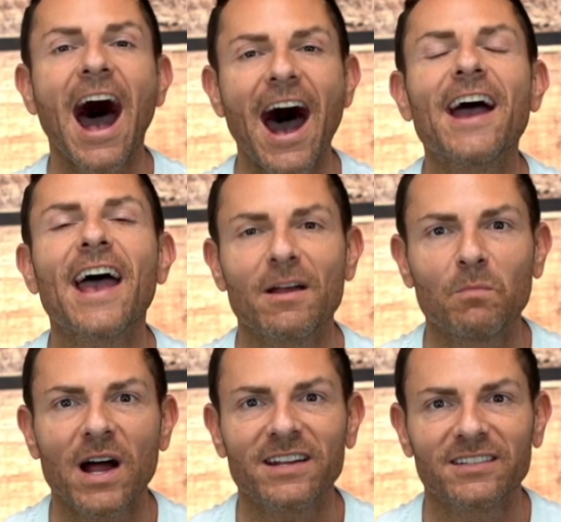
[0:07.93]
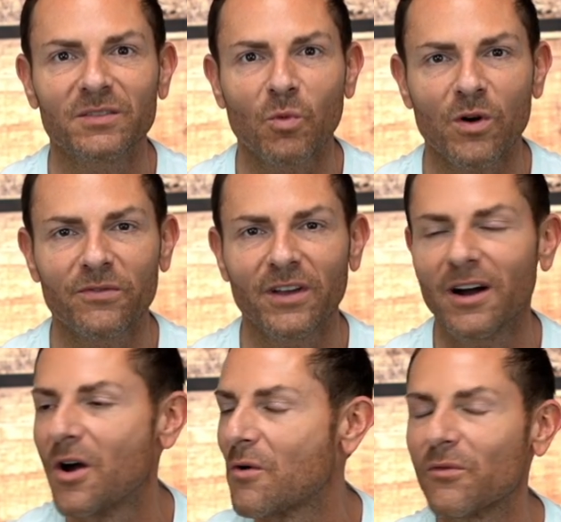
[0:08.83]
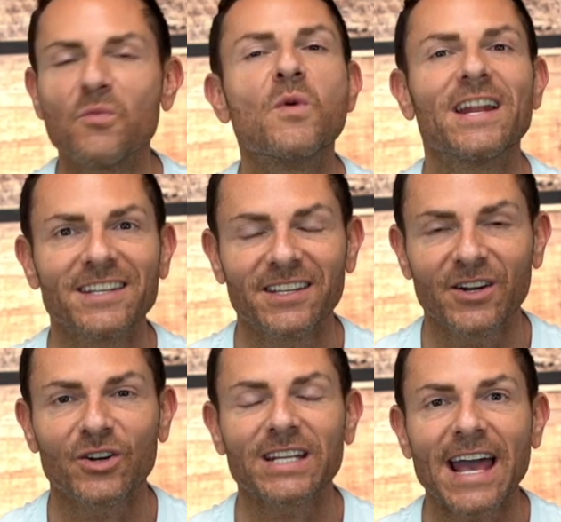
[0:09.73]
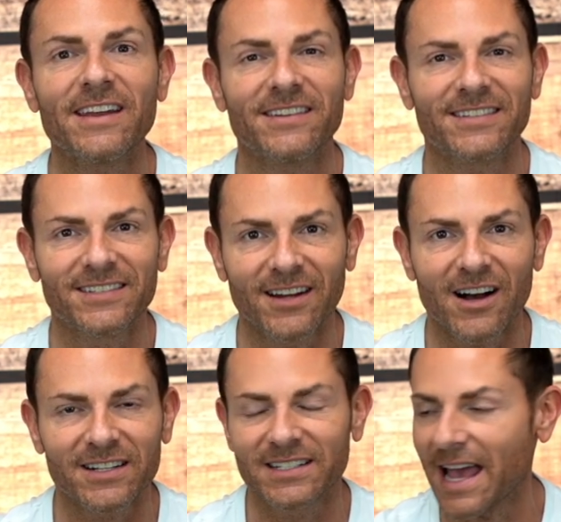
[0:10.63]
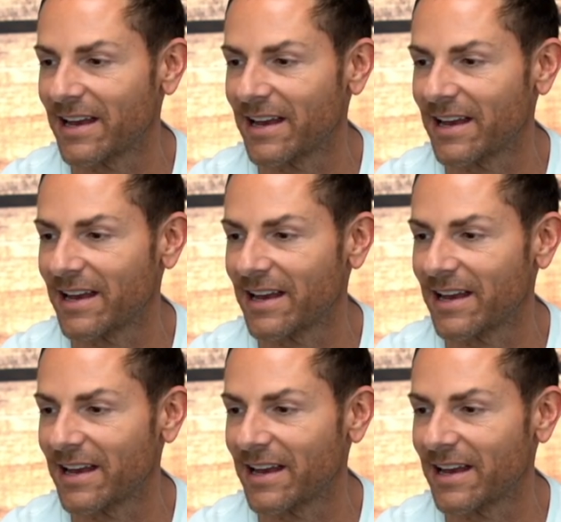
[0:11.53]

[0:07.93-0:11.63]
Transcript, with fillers: I had body dysmorphia for many years and it sucks.